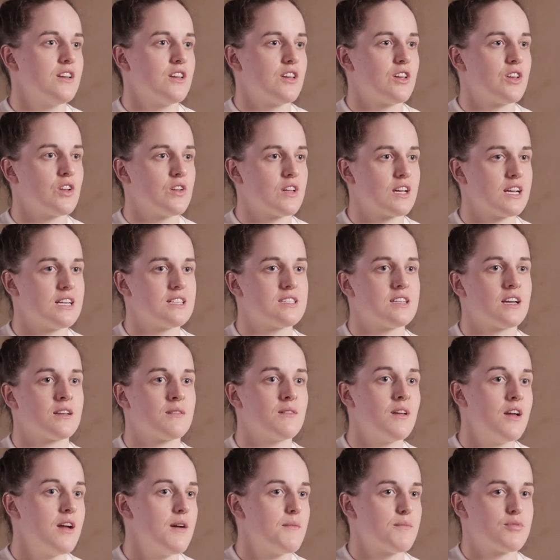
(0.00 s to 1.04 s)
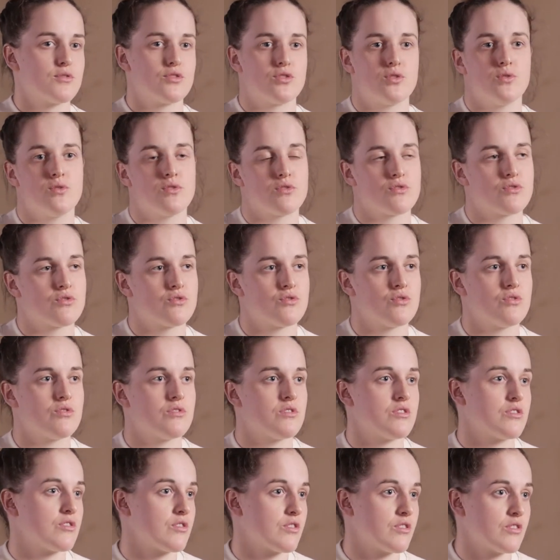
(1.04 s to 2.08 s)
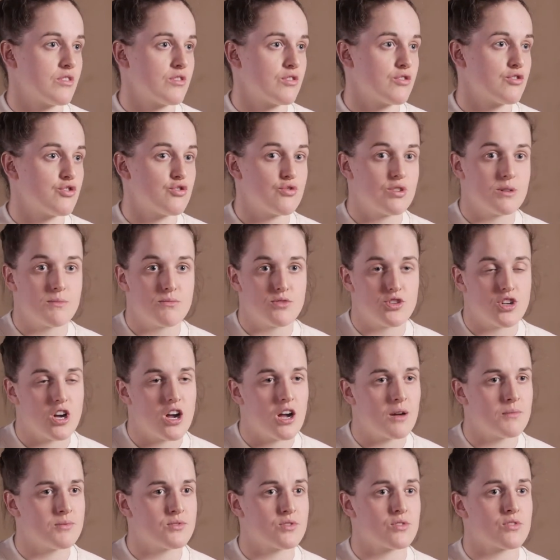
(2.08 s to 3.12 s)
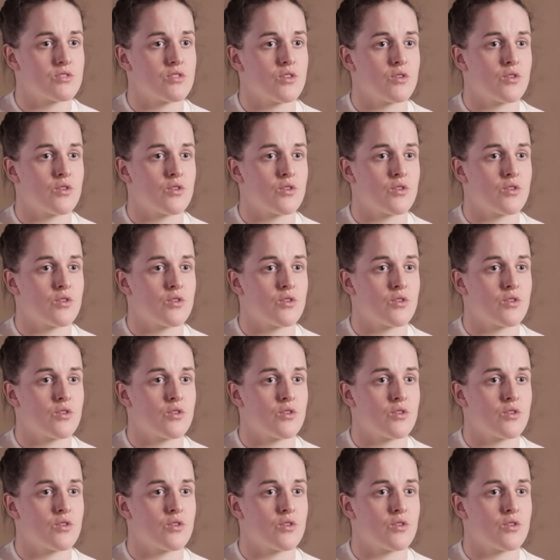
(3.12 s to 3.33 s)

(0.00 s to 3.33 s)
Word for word: you know like I said pursue their their their dream jobs or,